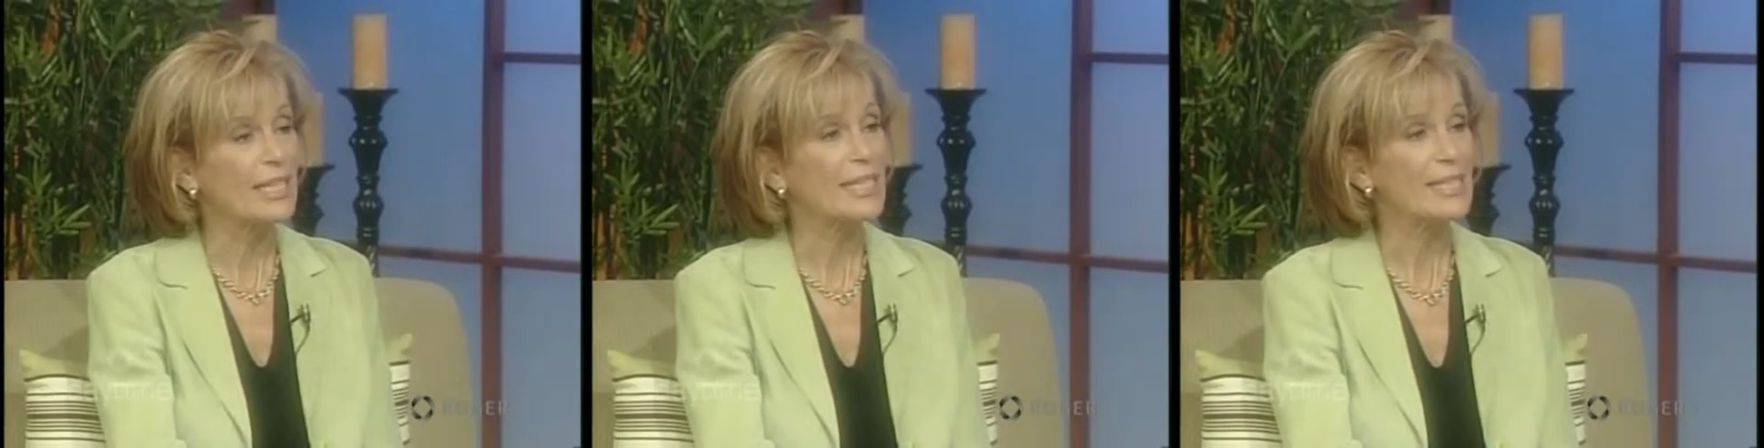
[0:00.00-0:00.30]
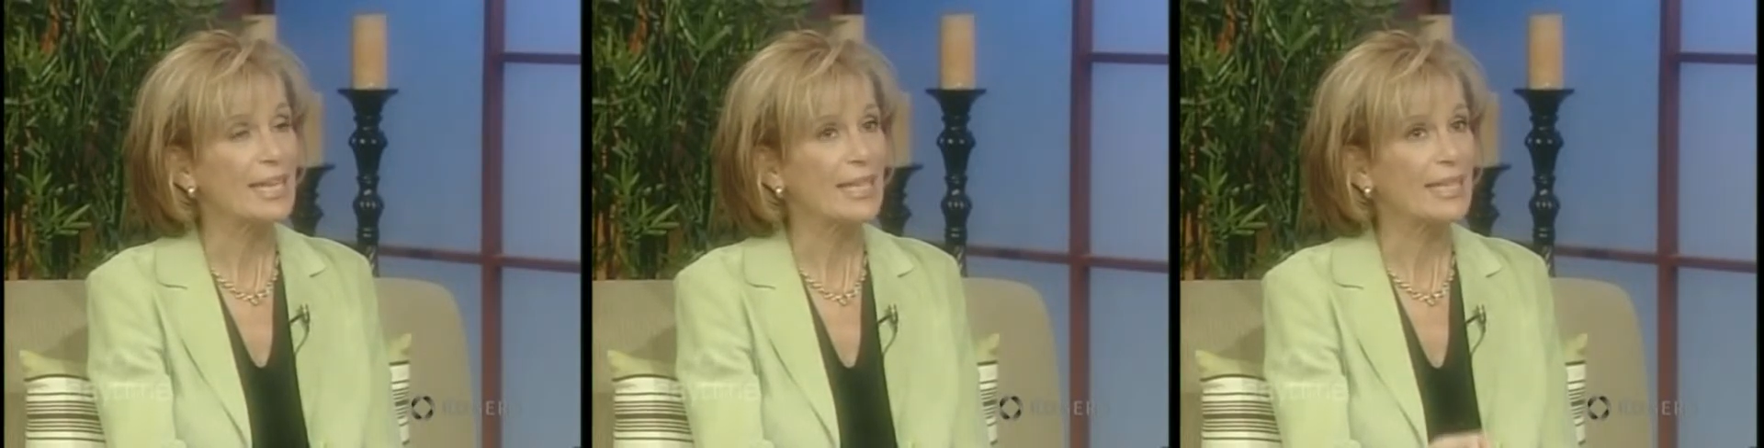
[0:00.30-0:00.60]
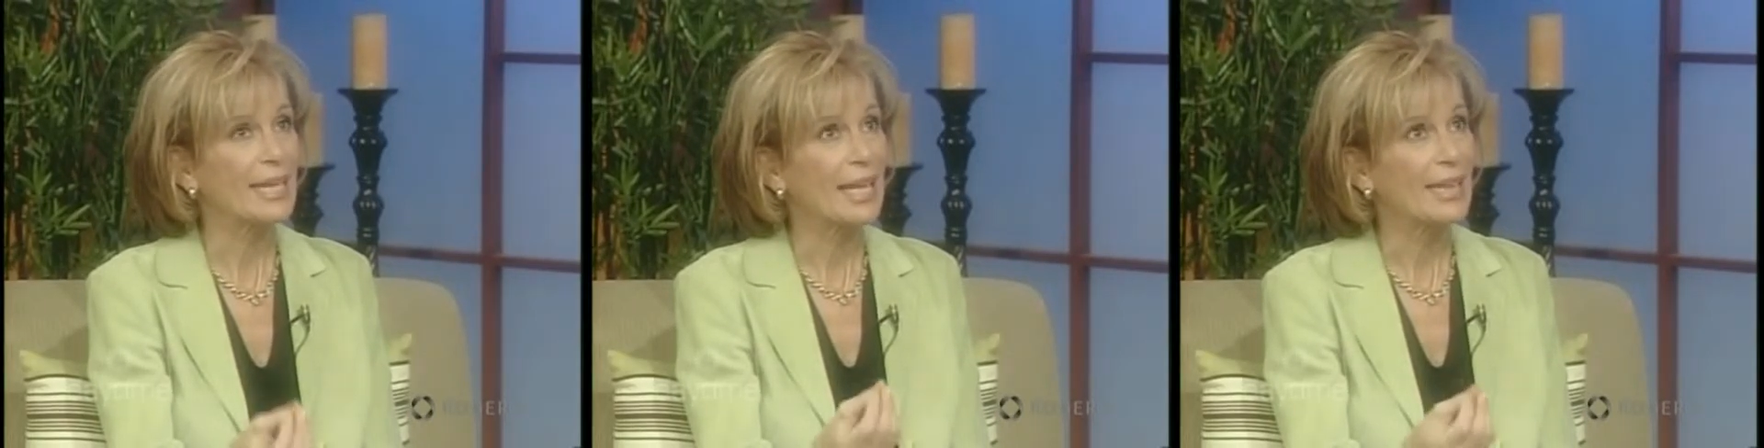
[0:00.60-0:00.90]
is that
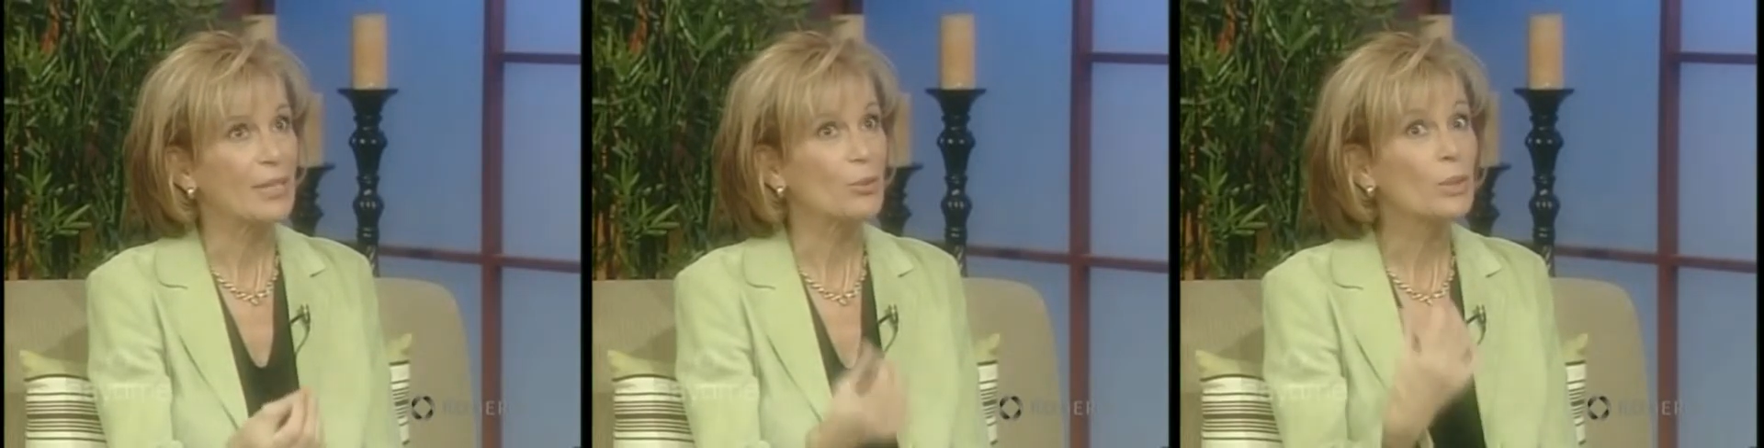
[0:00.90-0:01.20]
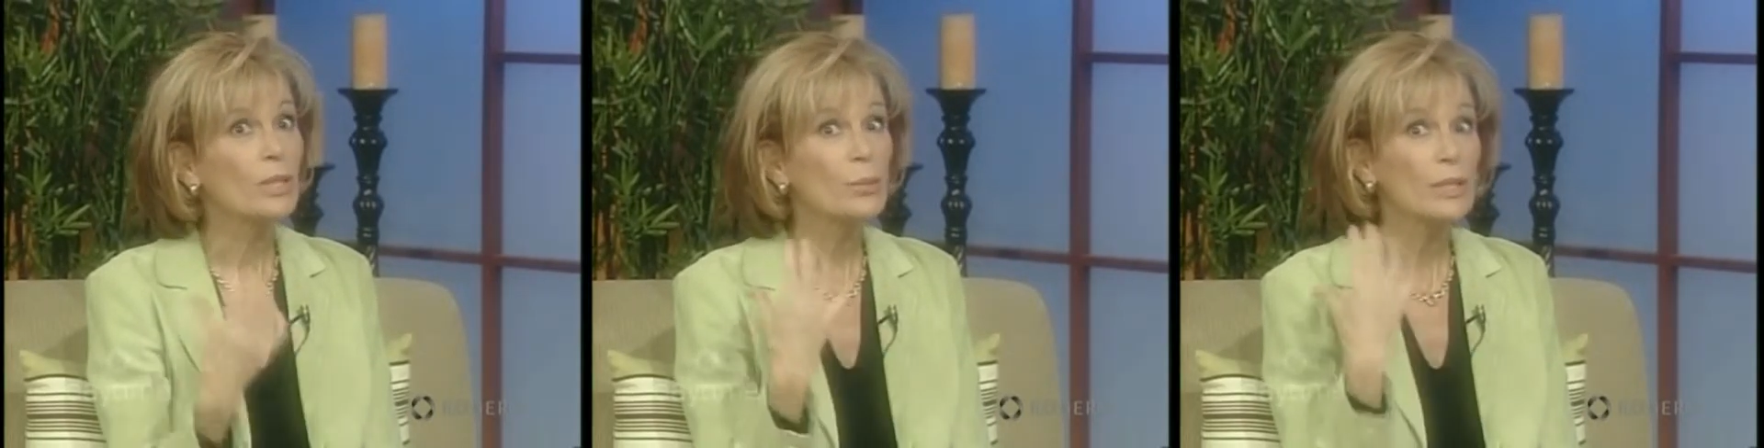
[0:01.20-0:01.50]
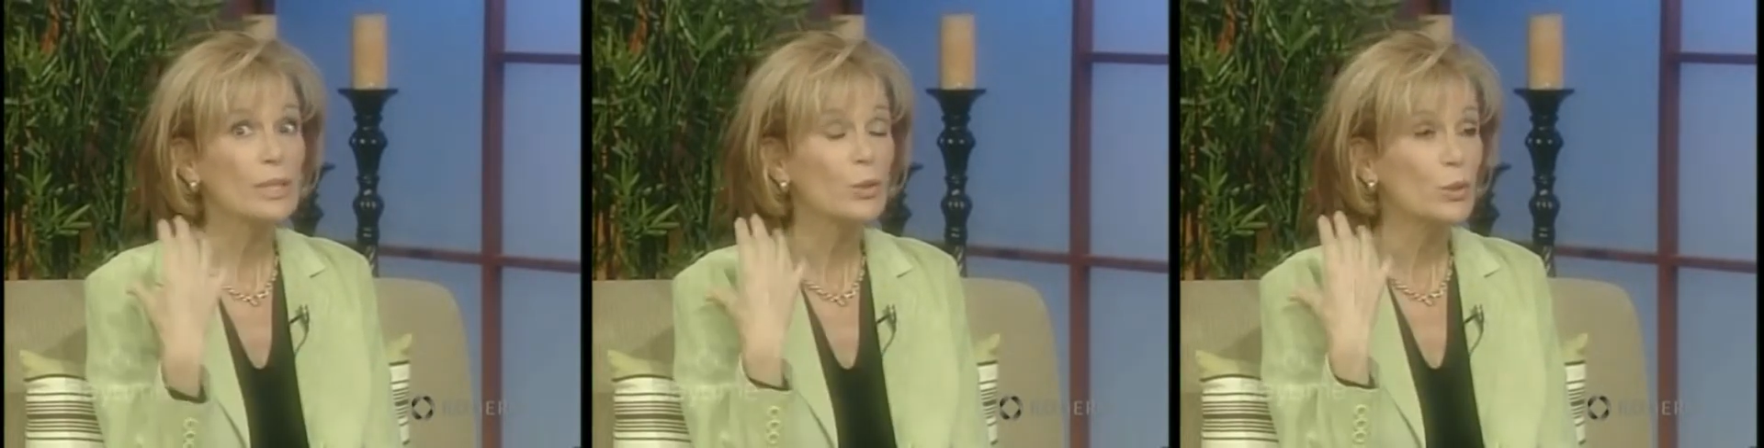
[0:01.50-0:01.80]
they're really,
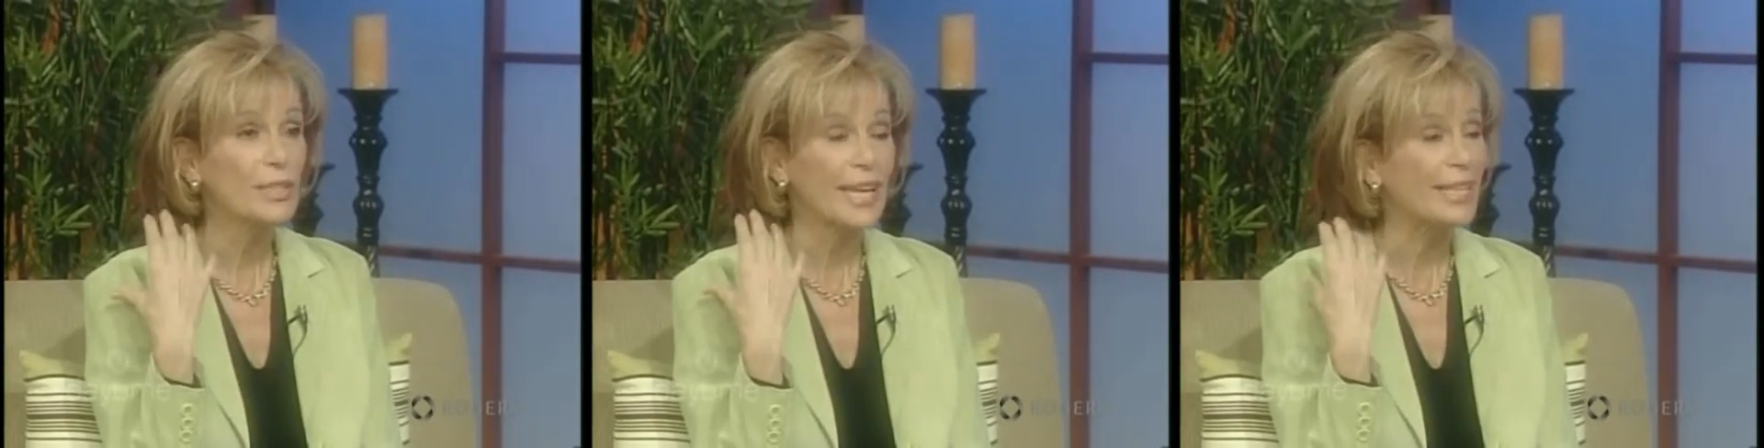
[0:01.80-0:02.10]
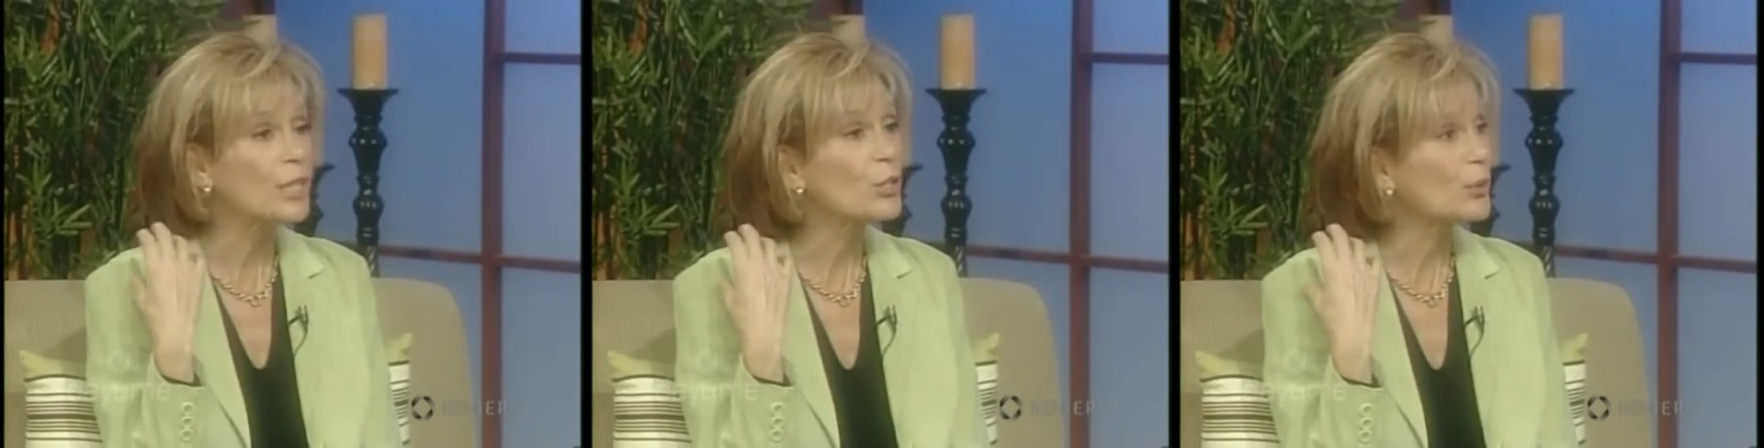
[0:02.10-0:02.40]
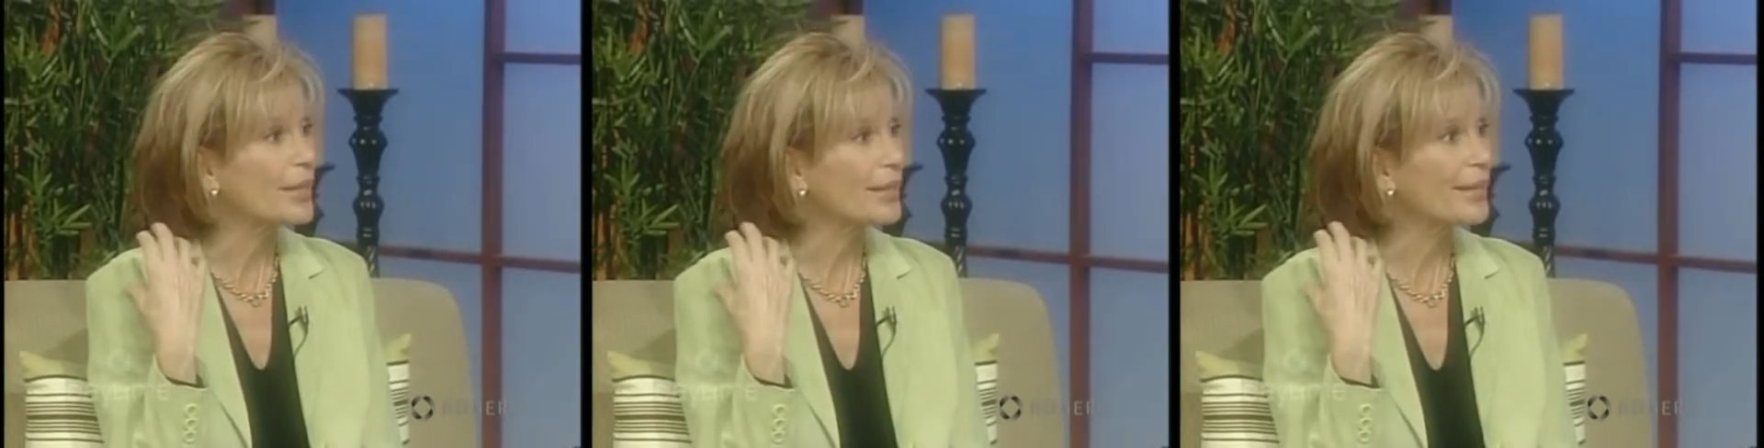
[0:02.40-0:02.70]
really good at
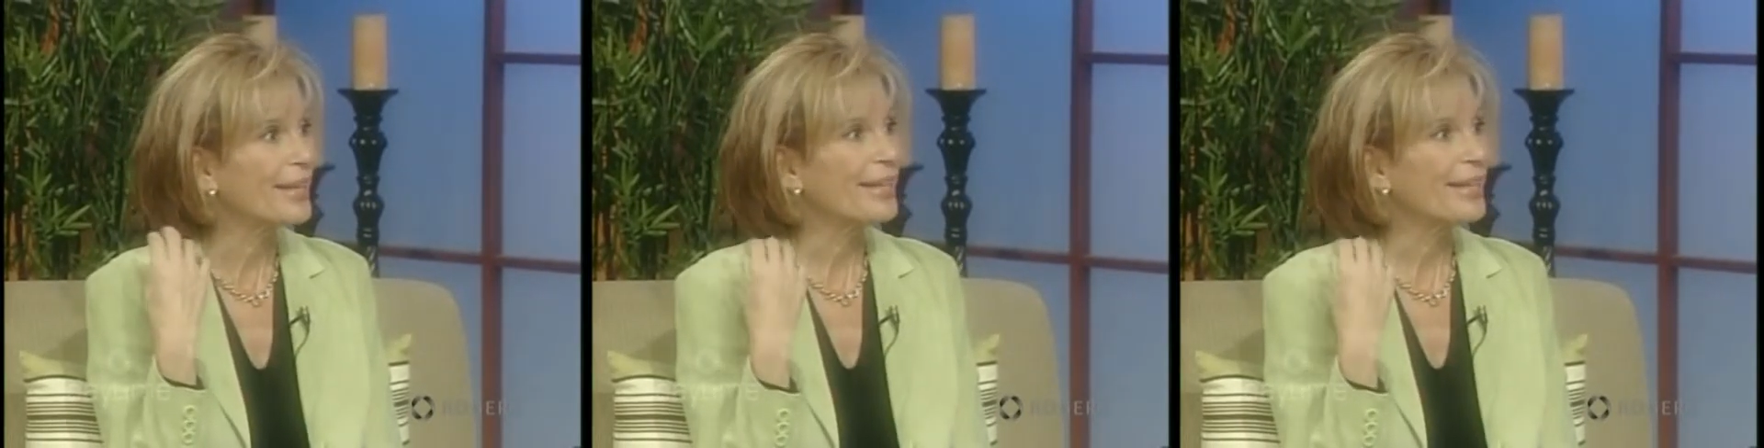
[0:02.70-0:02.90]
hearing.